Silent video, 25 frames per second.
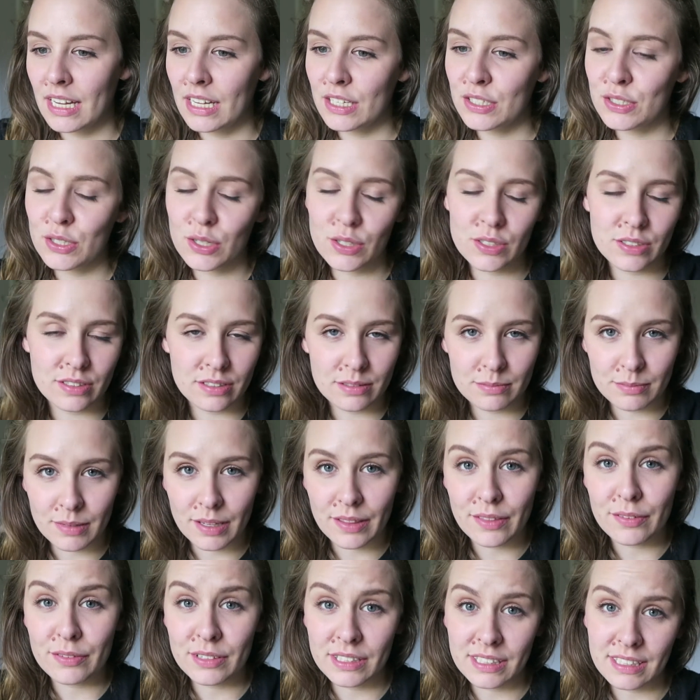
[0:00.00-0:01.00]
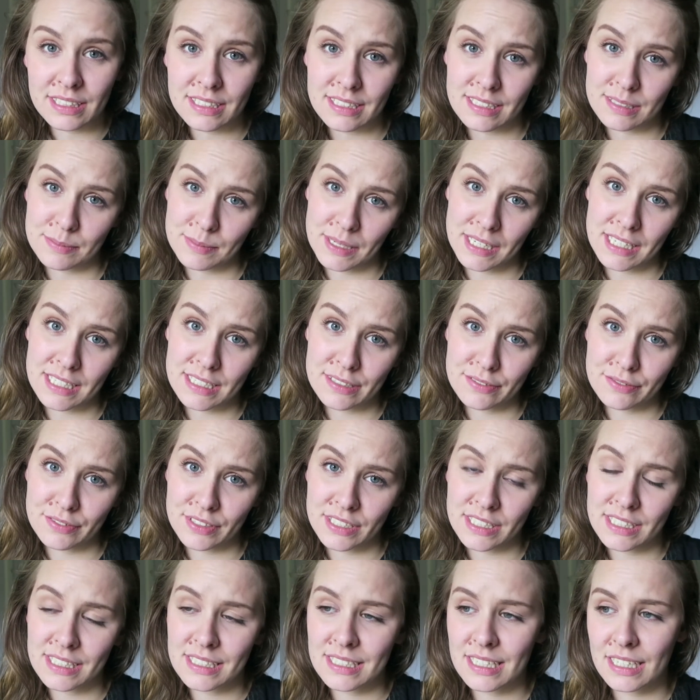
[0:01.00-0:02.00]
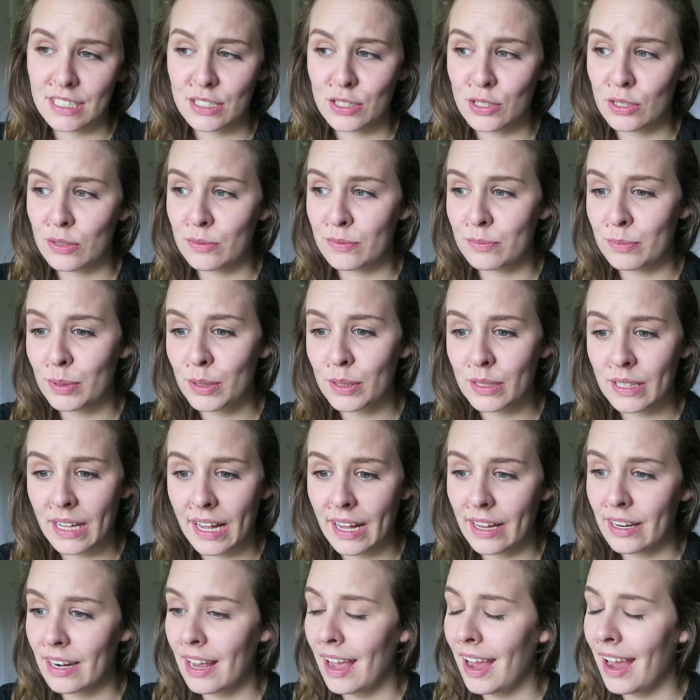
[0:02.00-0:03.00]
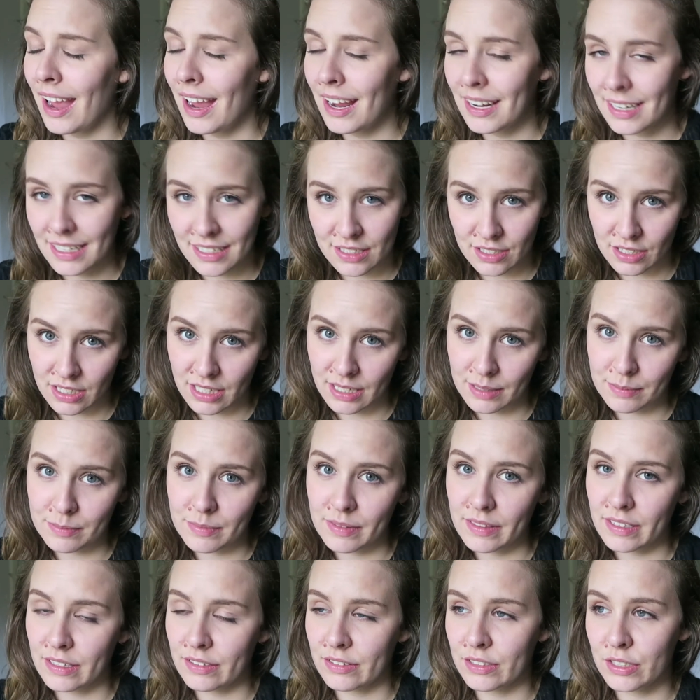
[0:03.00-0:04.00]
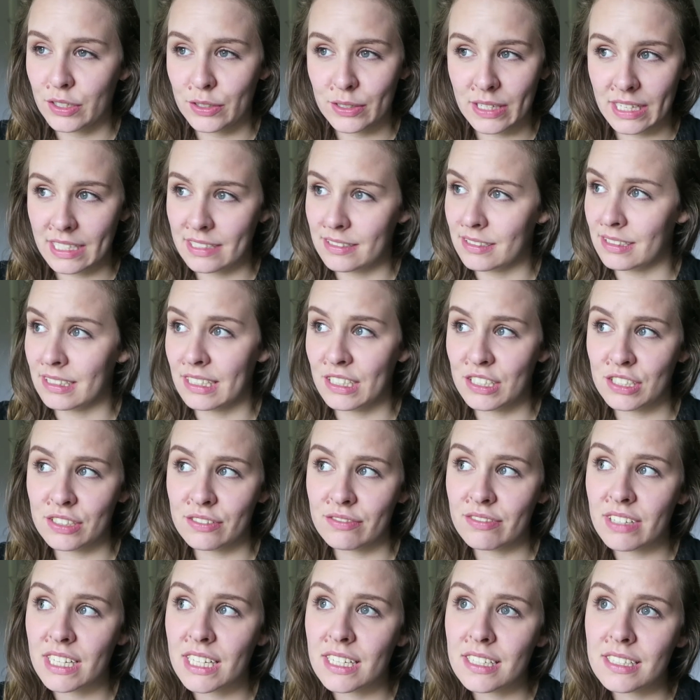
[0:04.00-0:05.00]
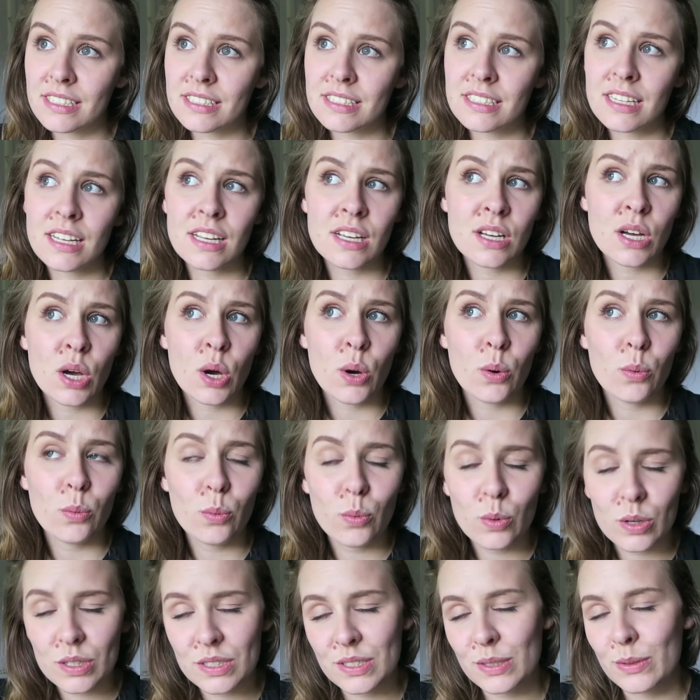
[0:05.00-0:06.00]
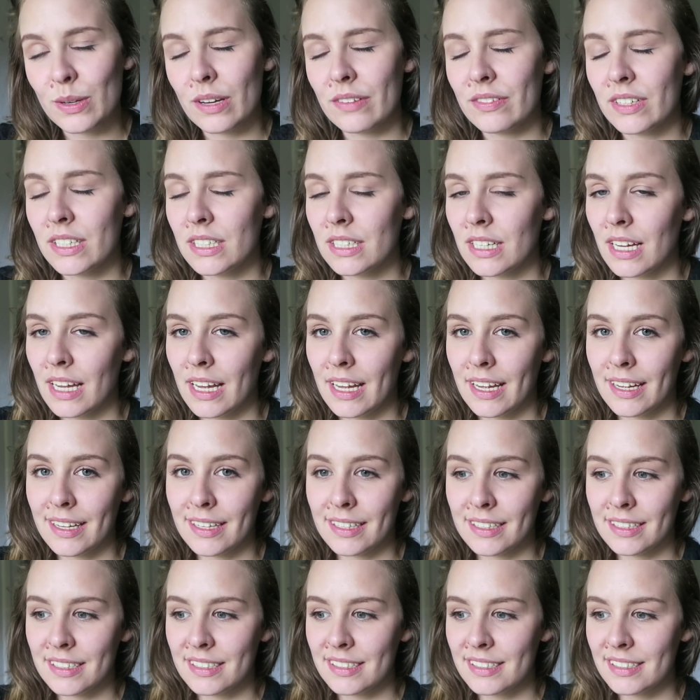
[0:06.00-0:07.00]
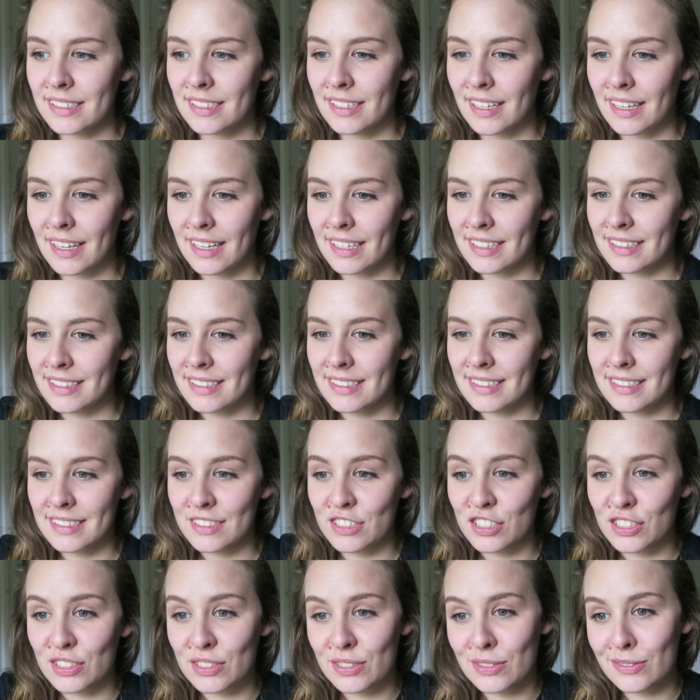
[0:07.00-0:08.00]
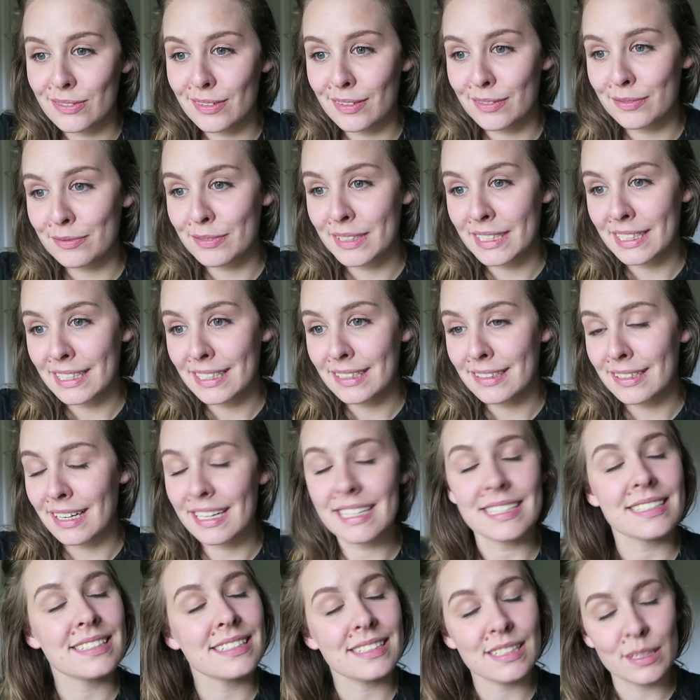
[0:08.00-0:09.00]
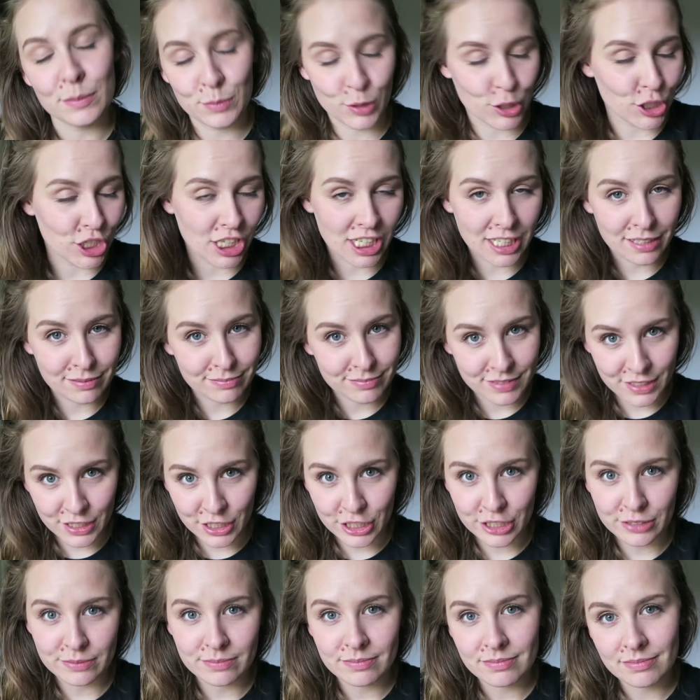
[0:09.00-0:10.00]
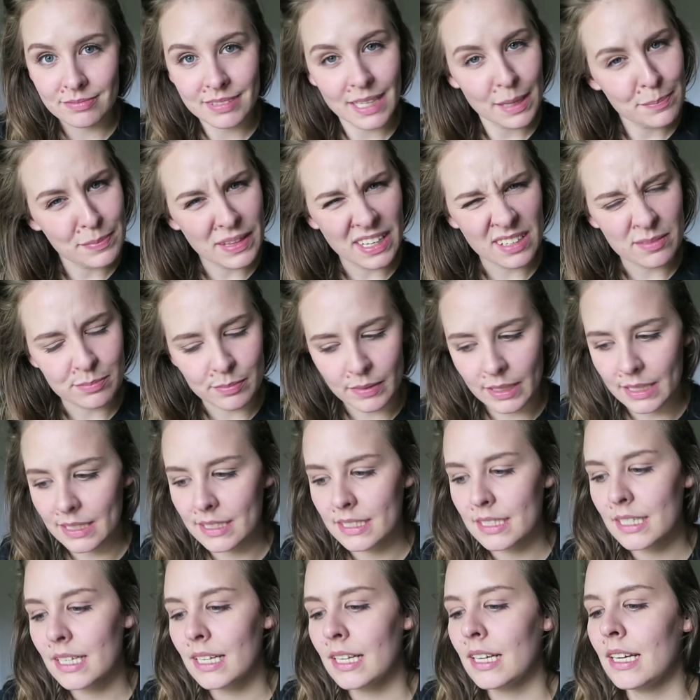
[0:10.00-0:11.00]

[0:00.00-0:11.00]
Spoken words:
$1 a month really does make a difference, and you can pull out anytime. There are no cancellation fees whatsoever, and it's just a really nice community, so keep that in mind.